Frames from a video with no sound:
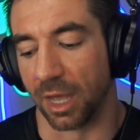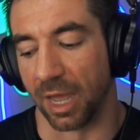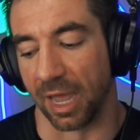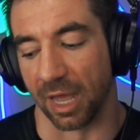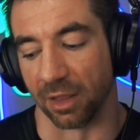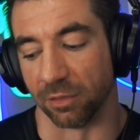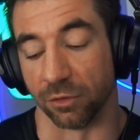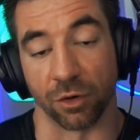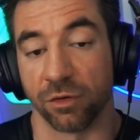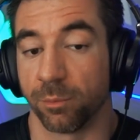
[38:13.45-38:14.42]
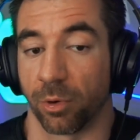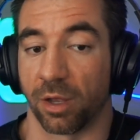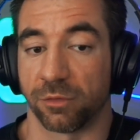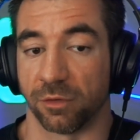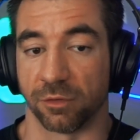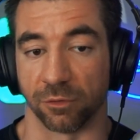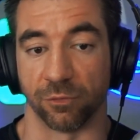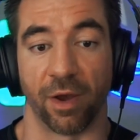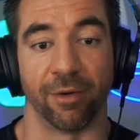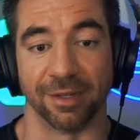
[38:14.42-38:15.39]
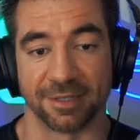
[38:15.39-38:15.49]
And the judging process is
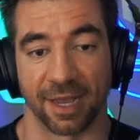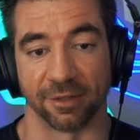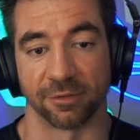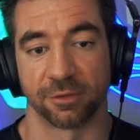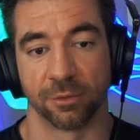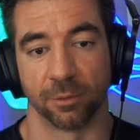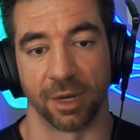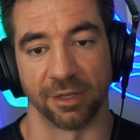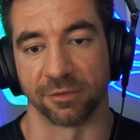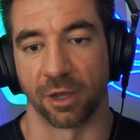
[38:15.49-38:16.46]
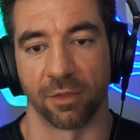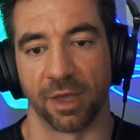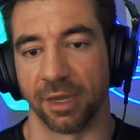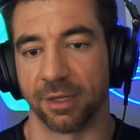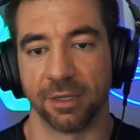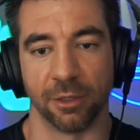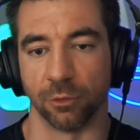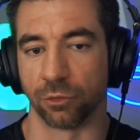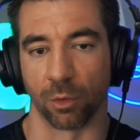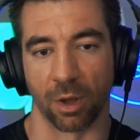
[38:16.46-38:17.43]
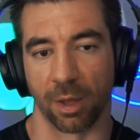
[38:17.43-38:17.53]
very intense, right? It's not like you
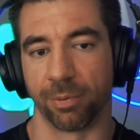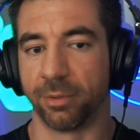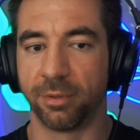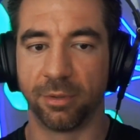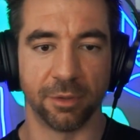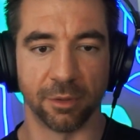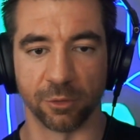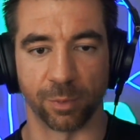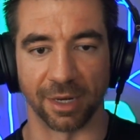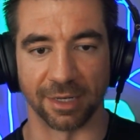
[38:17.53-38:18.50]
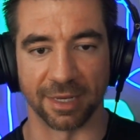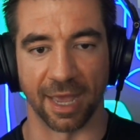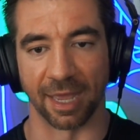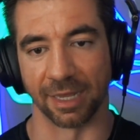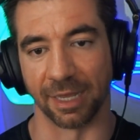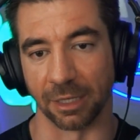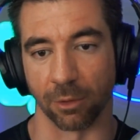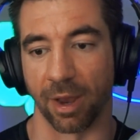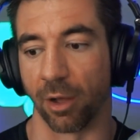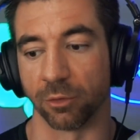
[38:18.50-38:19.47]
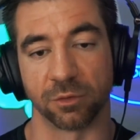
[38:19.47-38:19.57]
show up, you spend a day and you're
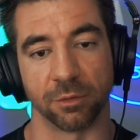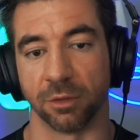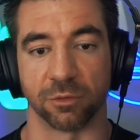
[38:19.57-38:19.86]
out.